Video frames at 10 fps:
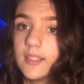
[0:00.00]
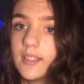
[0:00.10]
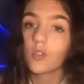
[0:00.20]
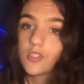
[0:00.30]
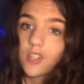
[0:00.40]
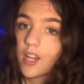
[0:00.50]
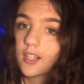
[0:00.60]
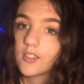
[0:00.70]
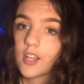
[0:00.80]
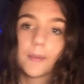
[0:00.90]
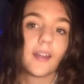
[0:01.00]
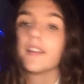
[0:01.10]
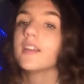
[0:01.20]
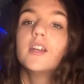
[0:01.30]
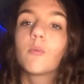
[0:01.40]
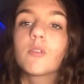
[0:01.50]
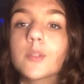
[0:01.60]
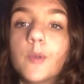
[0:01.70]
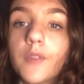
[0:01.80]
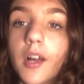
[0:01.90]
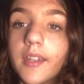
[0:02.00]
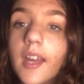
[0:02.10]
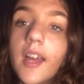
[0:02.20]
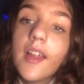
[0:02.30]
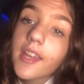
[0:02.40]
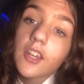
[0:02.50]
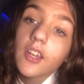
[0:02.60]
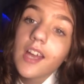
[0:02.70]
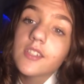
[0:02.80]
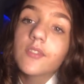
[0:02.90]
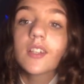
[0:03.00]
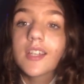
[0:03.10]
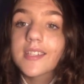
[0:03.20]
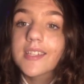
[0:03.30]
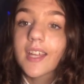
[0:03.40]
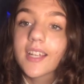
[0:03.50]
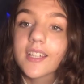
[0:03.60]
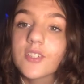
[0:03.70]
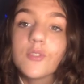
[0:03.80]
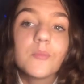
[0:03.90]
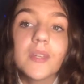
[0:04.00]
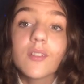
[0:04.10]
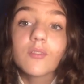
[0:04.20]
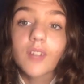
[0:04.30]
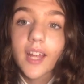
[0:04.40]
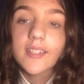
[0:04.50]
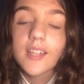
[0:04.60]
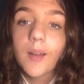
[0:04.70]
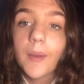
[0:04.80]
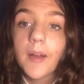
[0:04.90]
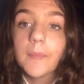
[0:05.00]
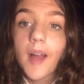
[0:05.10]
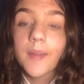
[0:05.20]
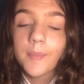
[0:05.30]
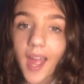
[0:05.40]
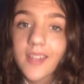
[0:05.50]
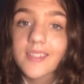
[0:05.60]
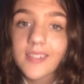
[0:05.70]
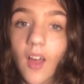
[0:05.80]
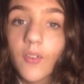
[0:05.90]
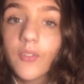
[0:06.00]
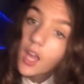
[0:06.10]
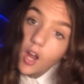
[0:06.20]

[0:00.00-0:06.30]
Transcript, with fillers: We're just not going to talk about it. We're just going to move on. Thank you guys for listening to me rant about my past self.